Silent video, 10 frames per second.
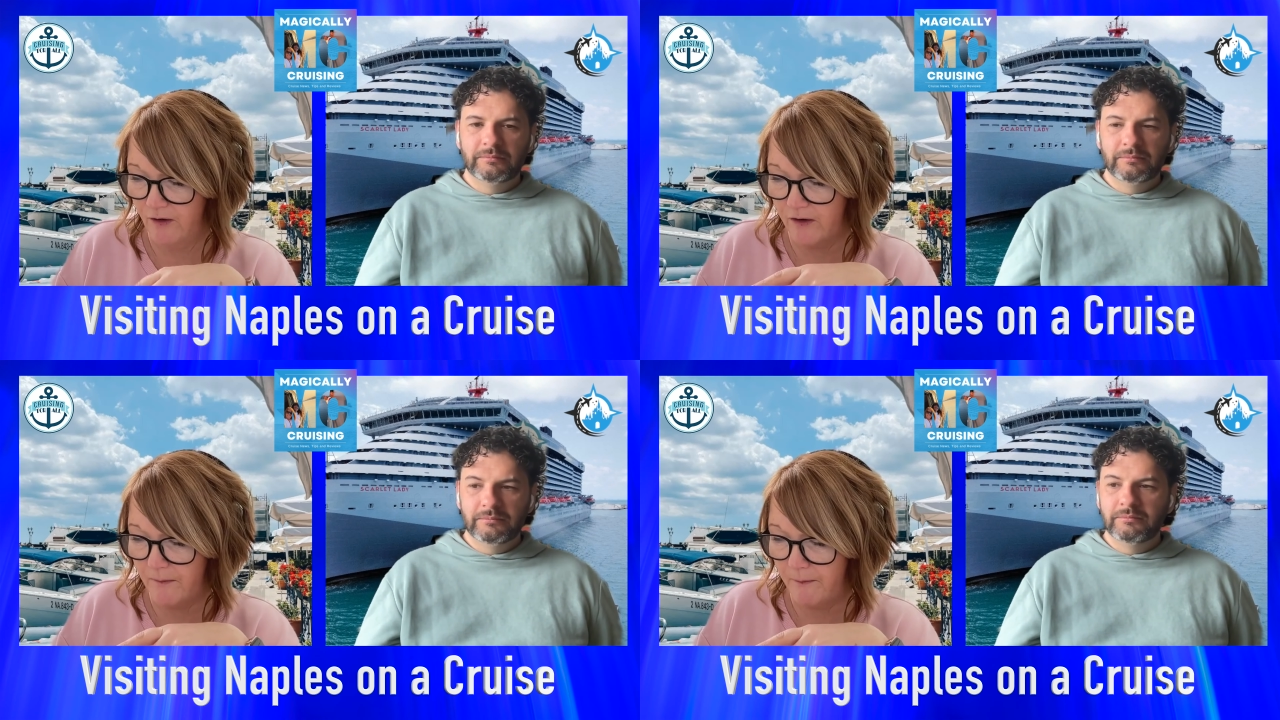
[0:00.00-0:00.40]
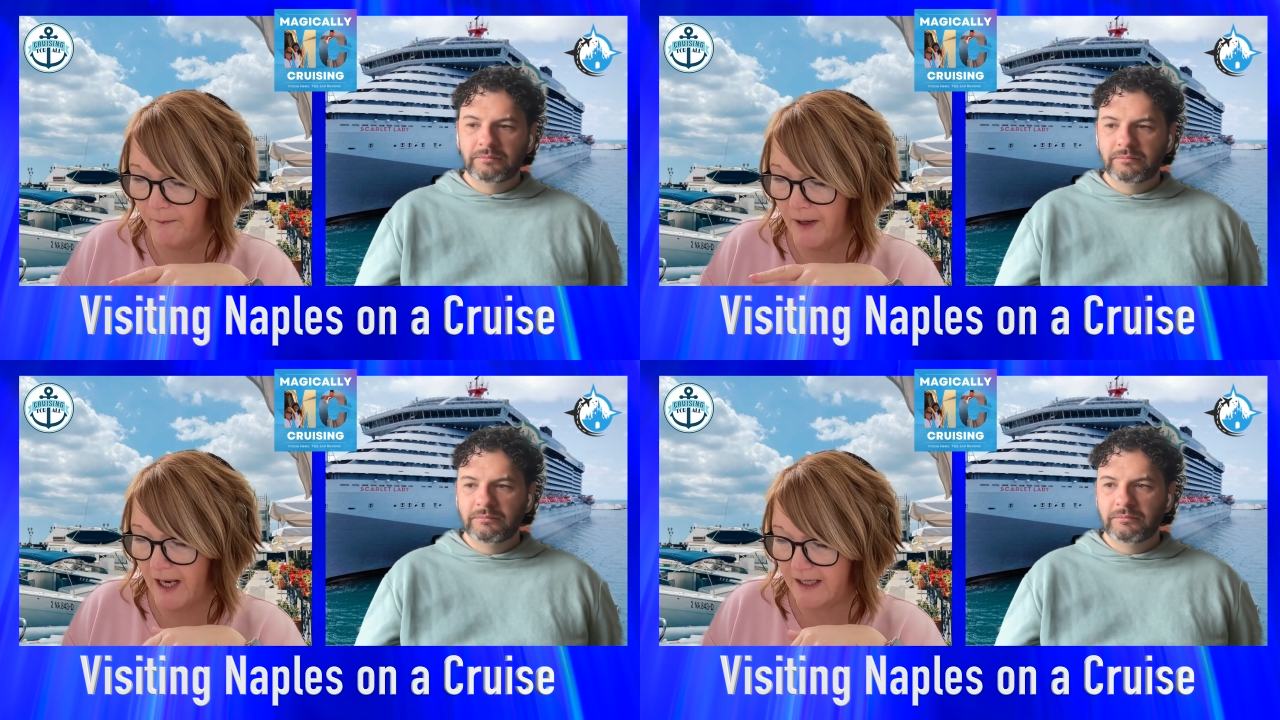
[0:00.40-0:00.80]
Speaker 1: you've got the
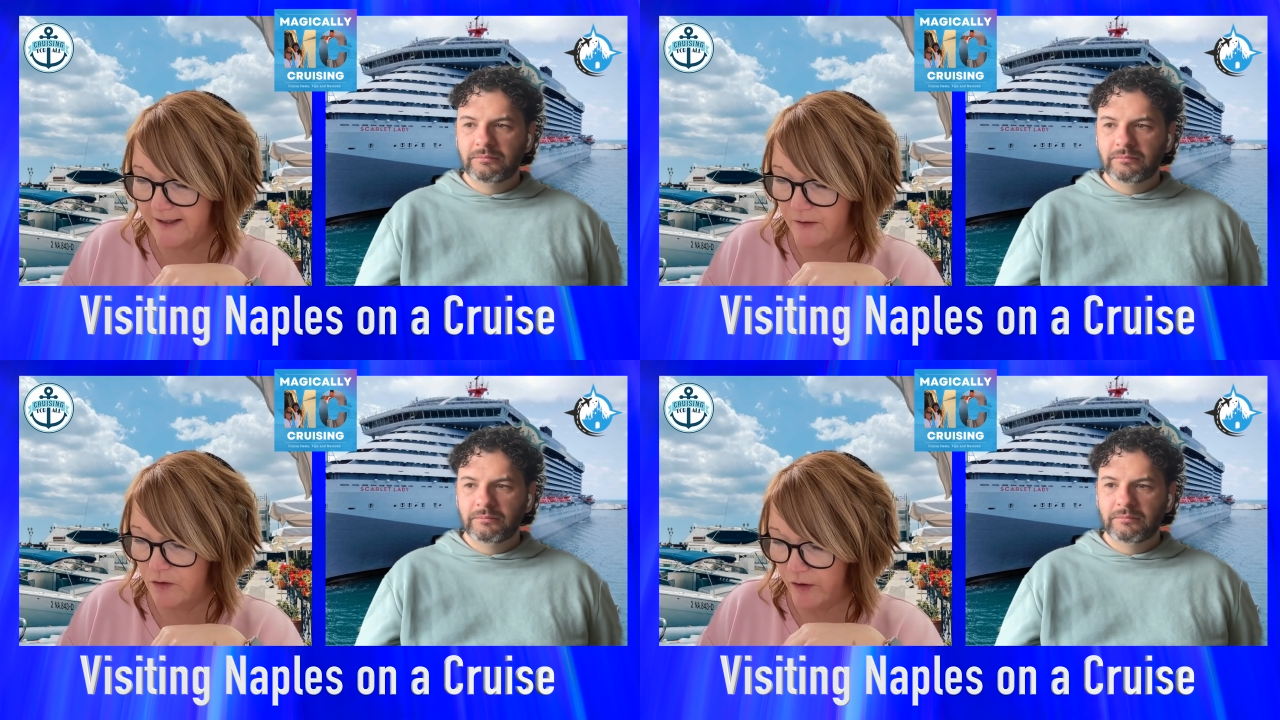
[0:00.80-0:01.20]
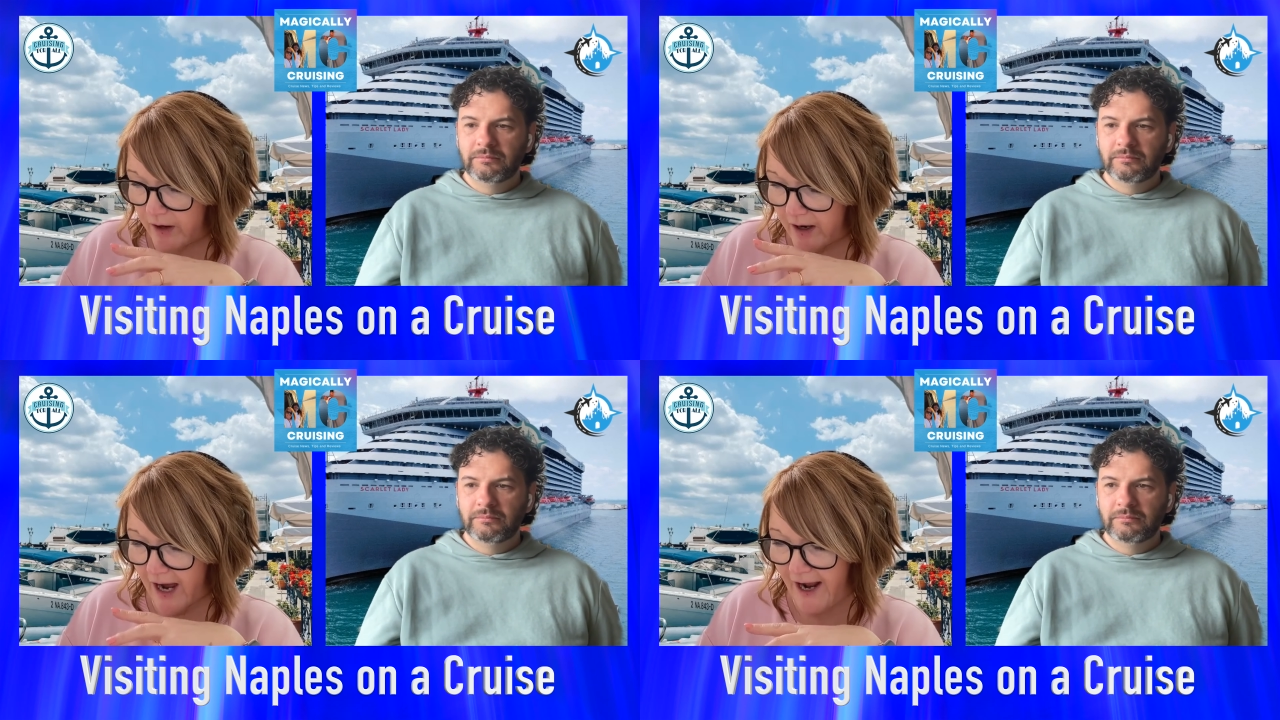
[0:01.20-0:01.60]
Palazzo
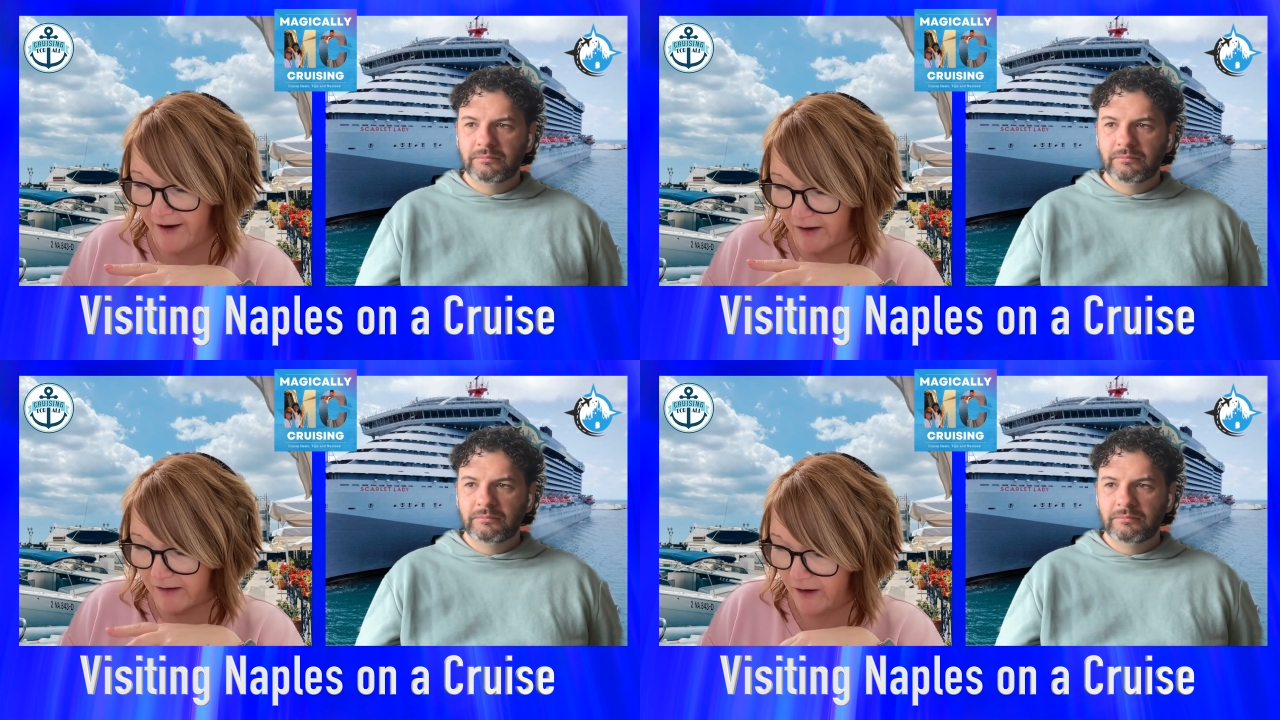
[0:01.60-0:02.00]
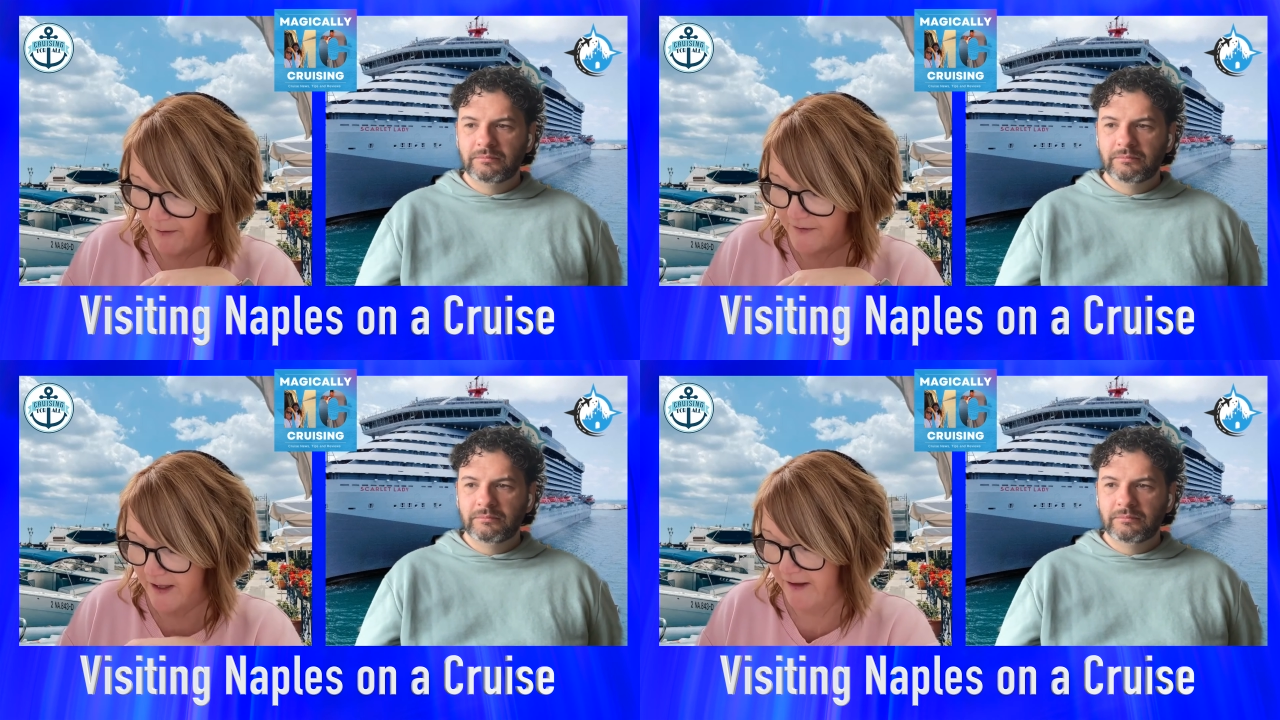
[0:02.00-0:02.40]
Donna Anna. I hope
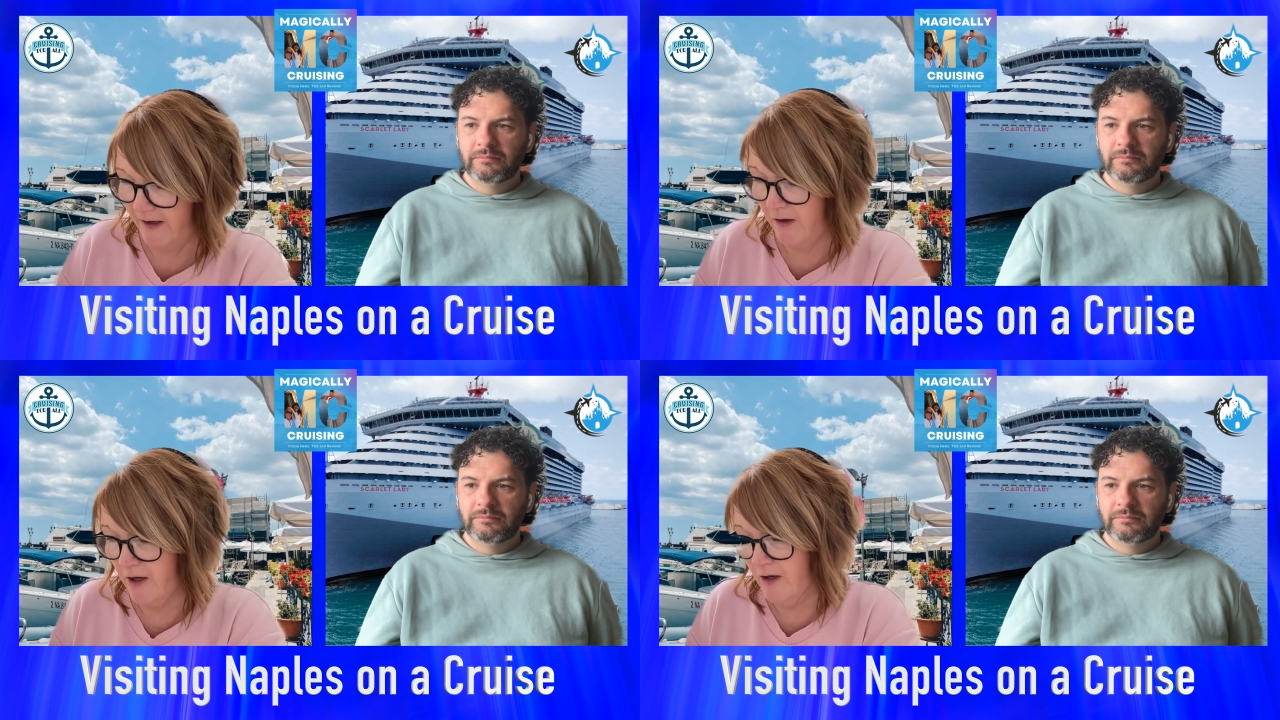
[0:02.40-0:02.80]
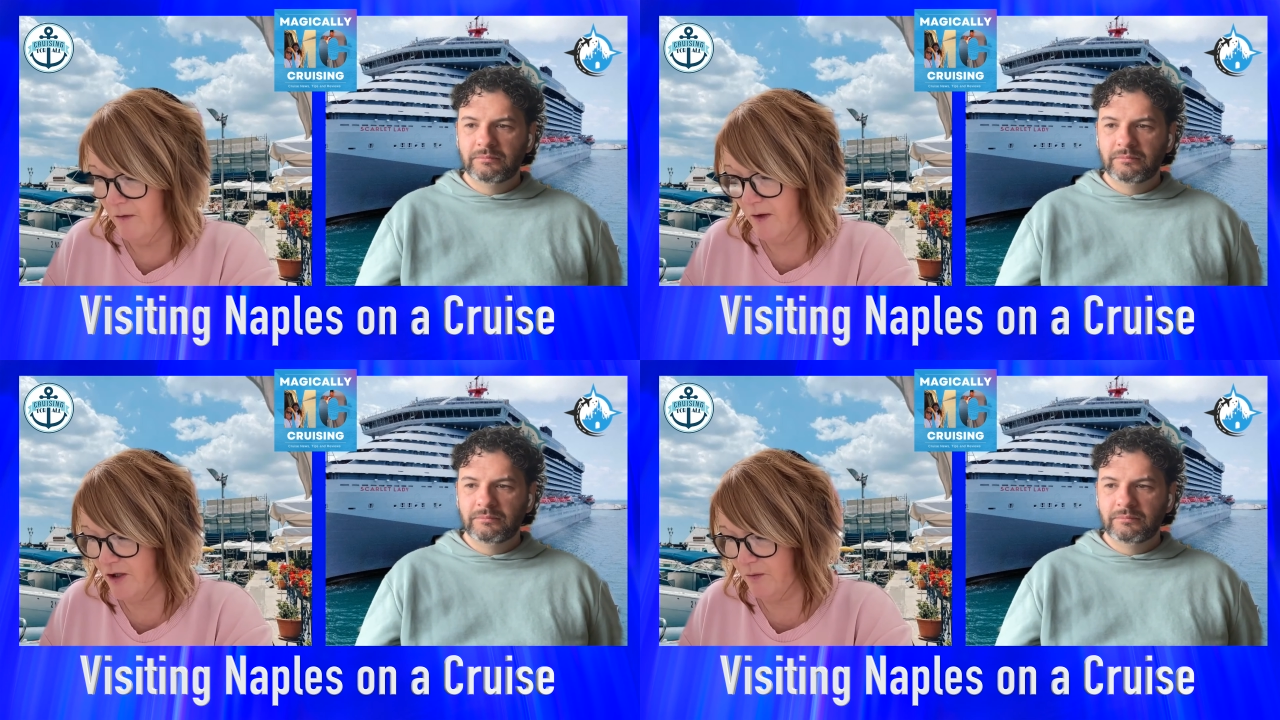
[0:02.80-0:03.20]
I've said that.
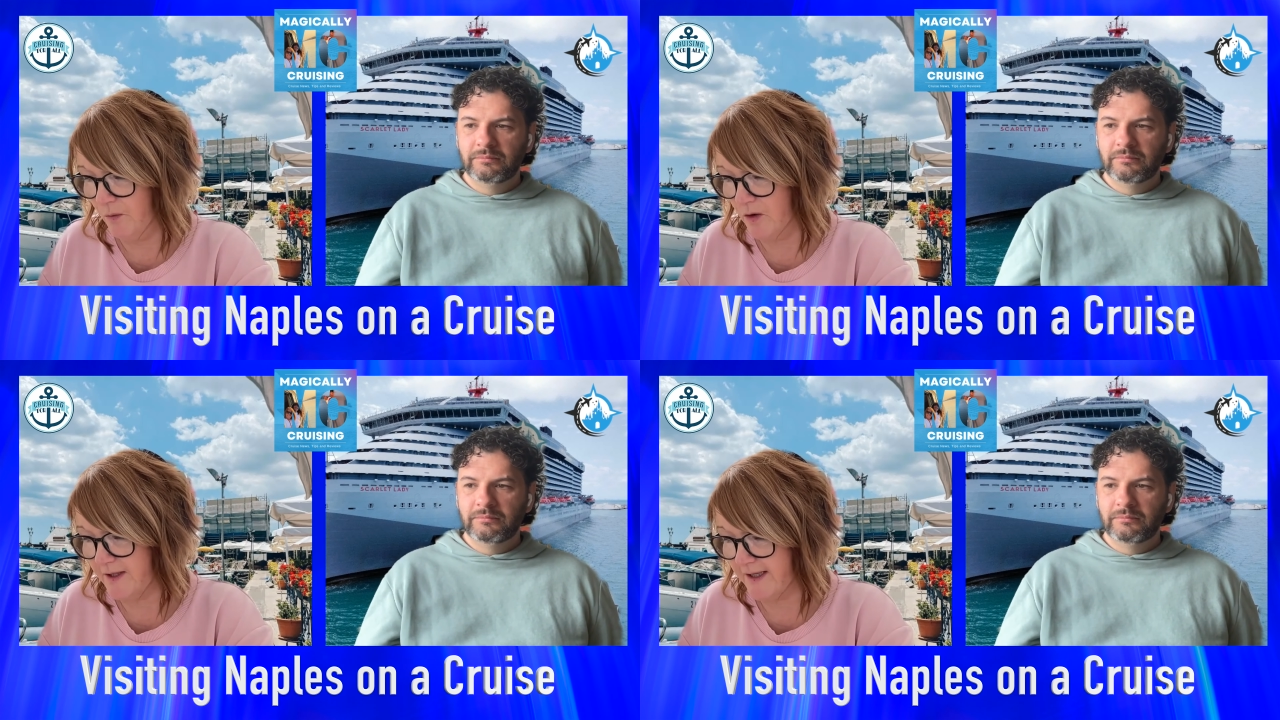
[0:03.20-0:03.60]
Which was a